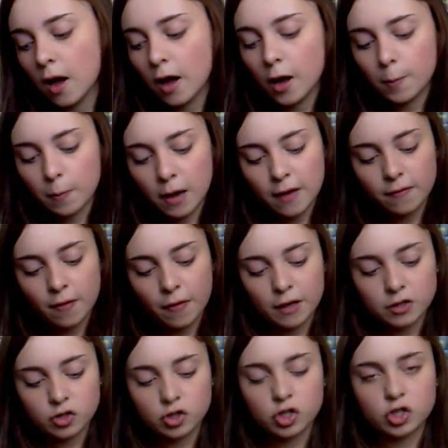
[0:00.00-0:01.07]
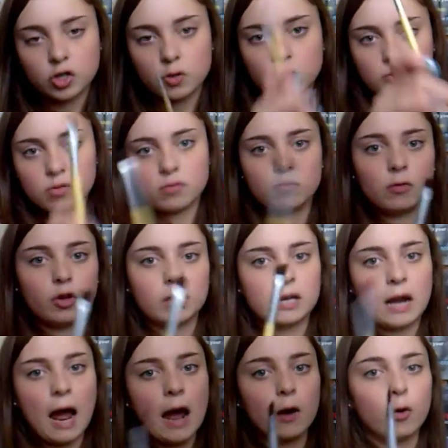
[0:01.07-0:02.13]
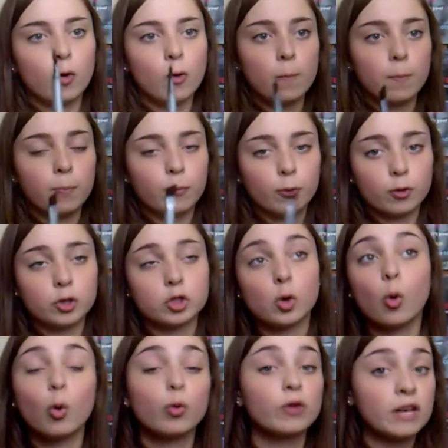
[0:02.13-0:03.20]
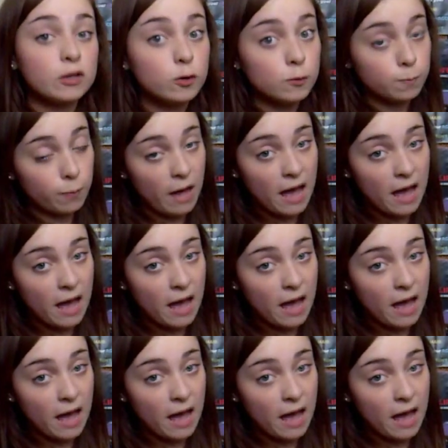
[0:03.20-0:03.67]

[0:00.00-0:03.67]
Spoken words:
And then they just use like an angled brush, or they use